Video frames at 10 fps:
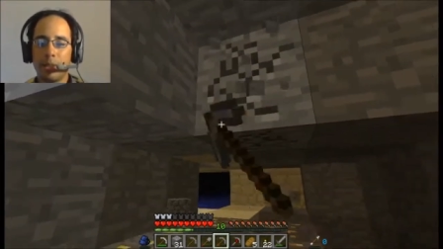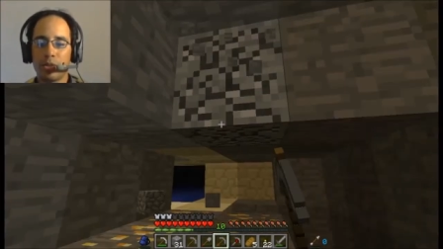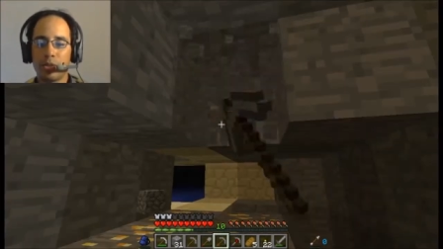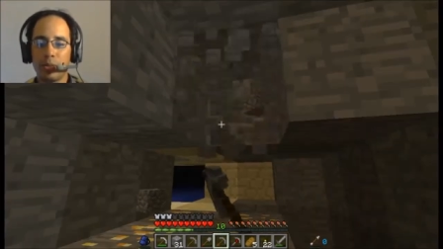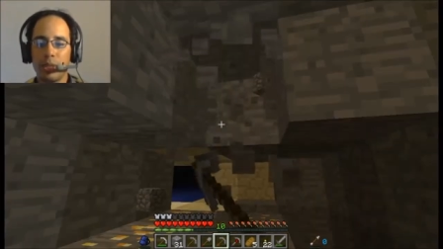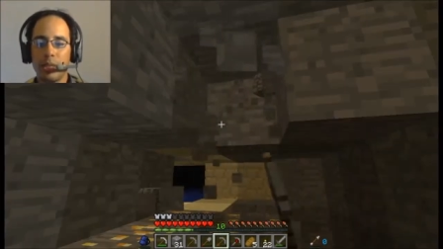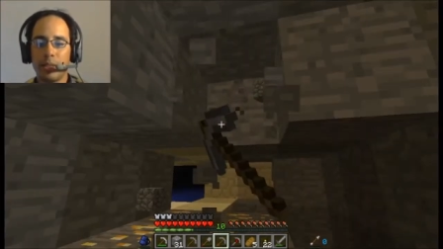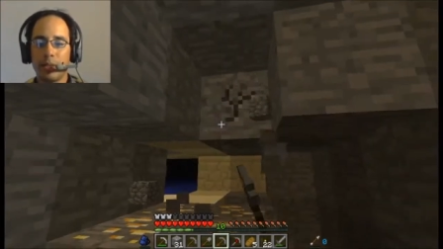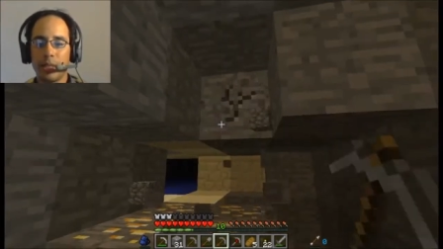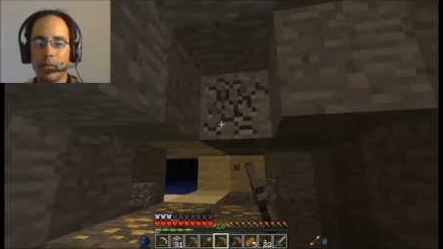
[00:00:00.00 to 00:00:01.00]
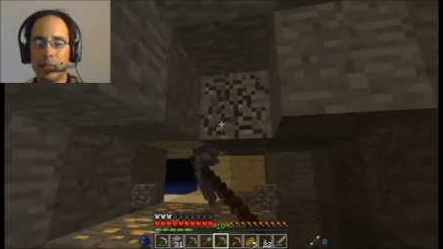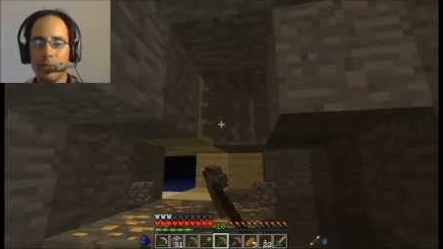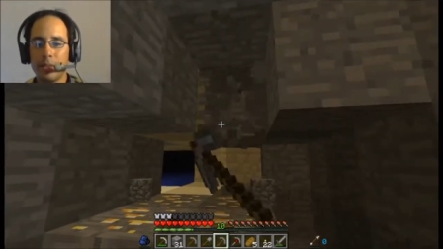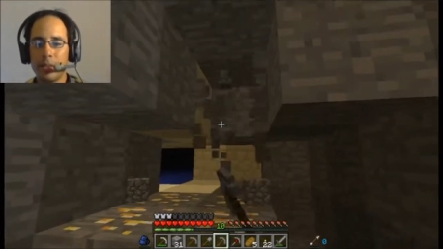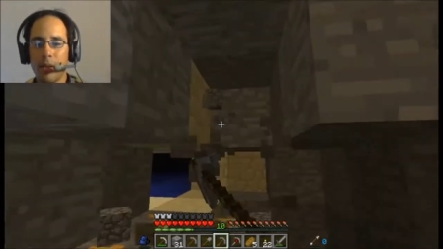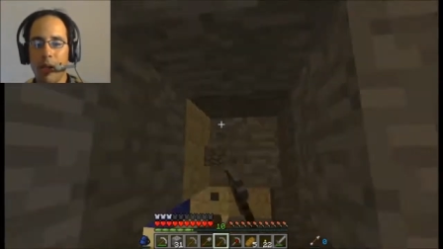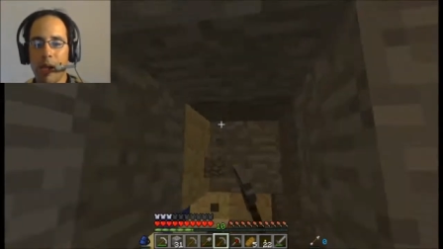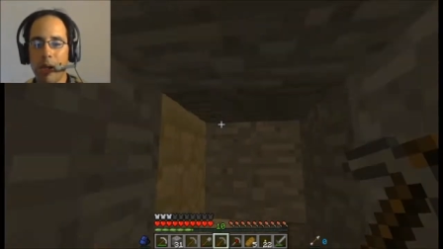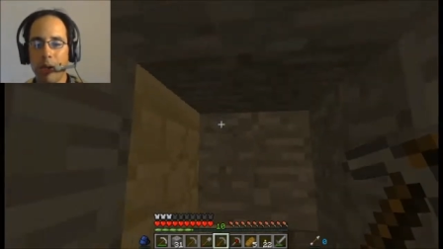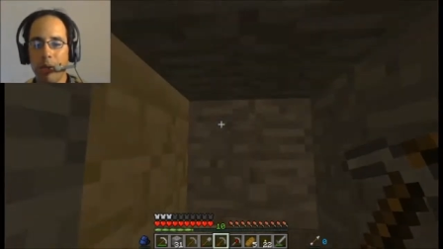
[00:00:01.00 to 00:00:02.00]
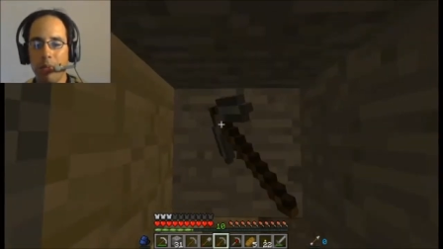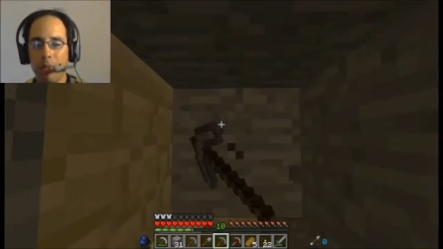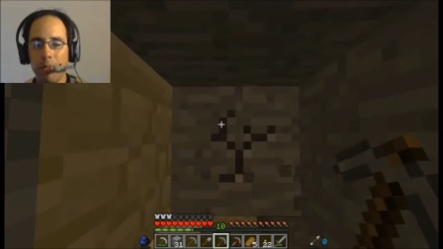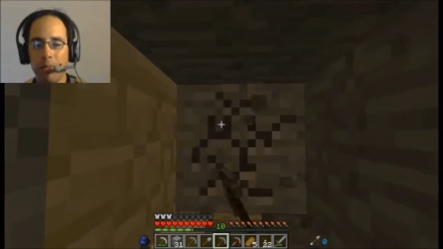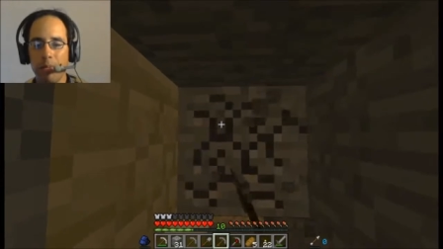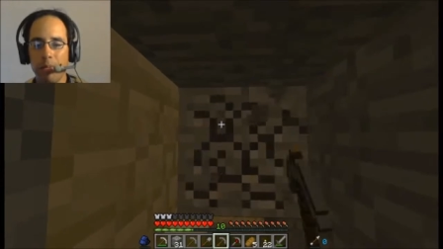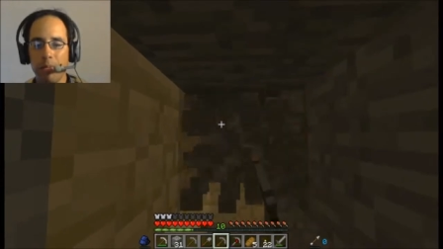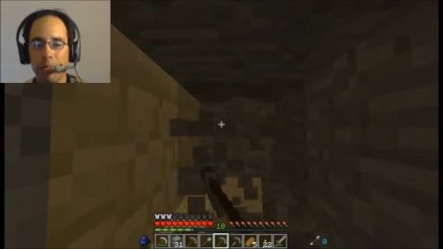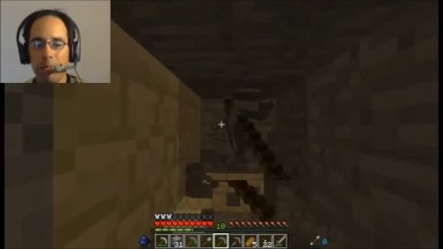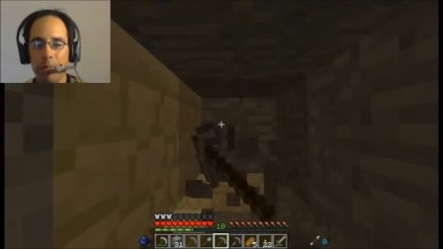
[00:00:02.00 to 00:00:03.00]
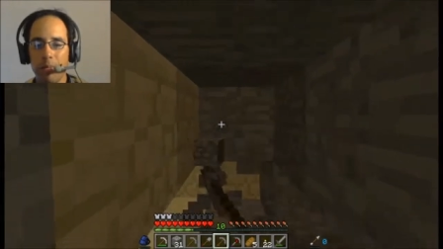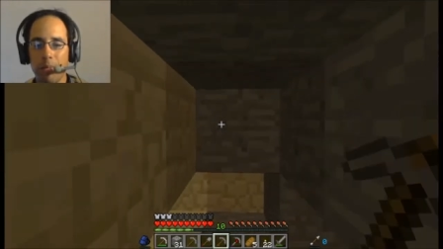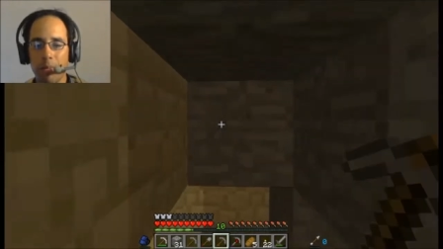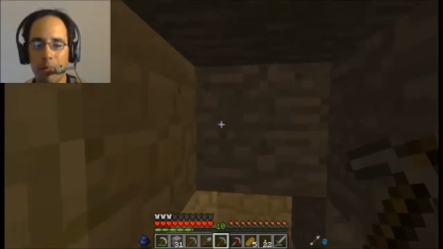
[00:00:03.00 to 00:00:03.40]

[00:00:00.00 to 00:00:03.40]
special one later, I guess. Uh -huh.